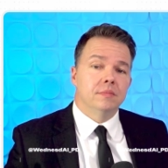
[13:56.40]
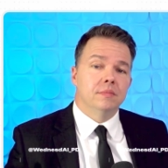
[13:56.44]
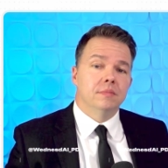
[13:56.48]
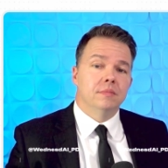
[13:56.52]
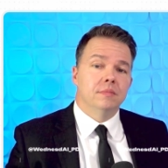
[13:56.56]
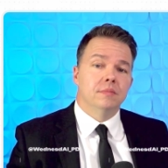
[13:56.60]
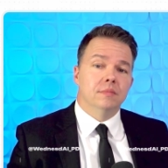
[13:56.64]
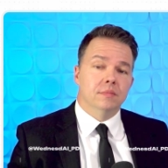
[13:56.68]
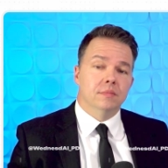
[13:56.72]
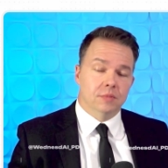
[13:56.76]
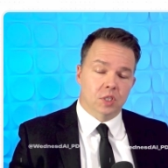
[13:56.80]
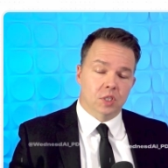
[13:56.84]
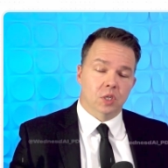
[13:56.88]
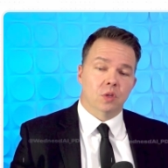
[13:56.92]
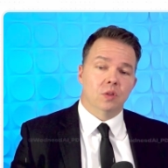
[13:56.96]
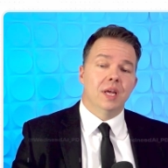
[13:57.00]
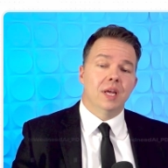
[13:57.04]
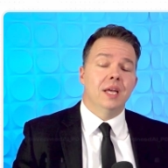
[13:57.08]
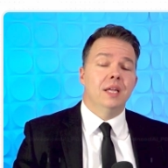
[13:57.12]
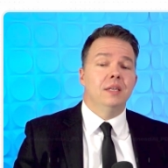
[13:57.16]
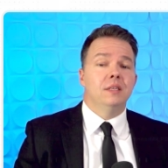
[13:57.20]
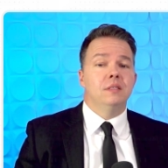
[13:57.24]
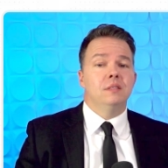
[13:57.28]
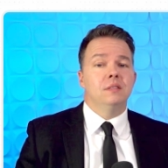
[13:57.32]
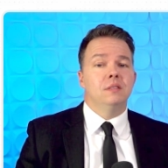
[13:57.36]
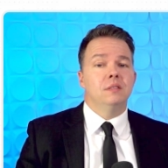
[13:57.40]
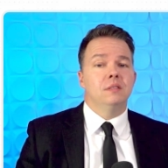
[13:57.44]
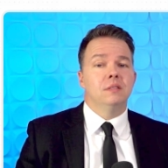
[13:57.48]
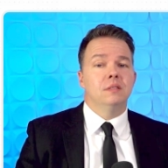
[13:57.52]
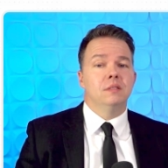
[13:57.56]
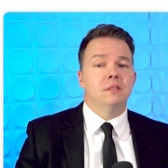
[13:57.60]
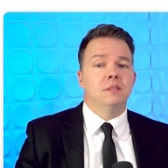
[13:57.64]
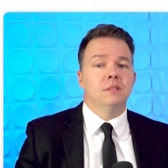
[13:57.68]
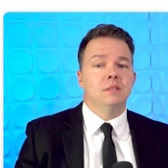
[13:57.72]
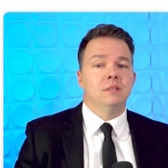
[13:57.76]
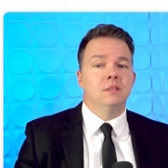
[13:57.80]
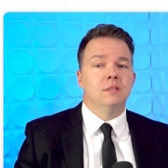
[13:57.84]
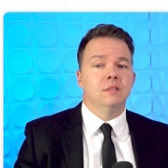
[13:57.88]
Till then,
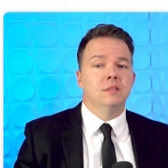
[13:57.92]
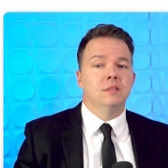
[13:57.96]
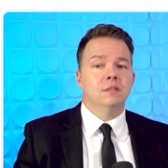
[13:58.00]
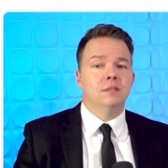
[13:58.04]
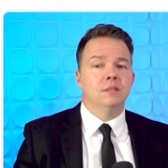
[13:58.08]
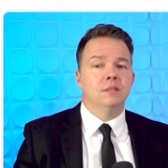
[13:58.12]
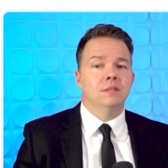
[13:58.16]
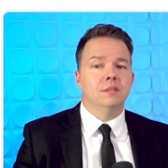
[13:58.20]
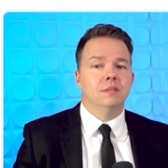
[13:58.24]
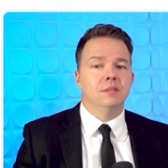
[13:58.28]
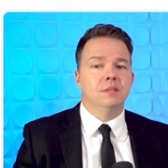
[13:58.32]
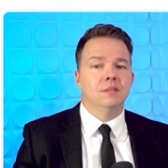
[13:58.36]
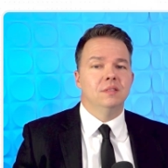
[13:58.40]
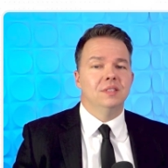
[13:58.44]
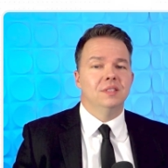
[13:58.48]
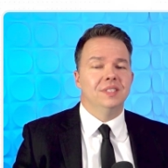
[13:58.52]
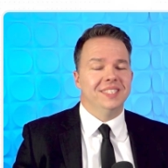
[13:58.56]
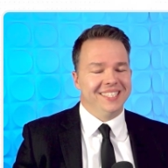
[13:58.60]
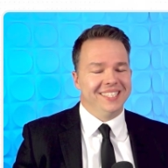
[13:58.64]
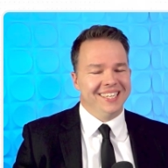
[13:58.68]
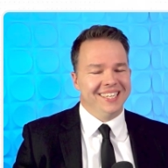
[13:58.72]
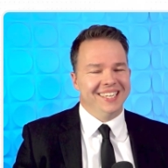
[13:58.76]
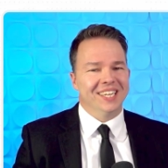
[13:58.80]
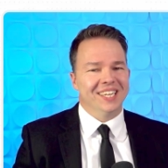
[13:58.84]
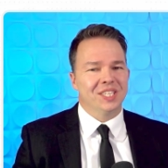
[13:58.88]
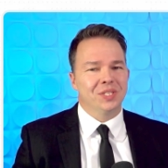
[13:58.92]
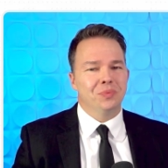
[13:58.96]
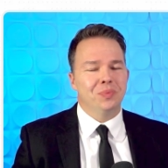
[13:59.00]
see you next week.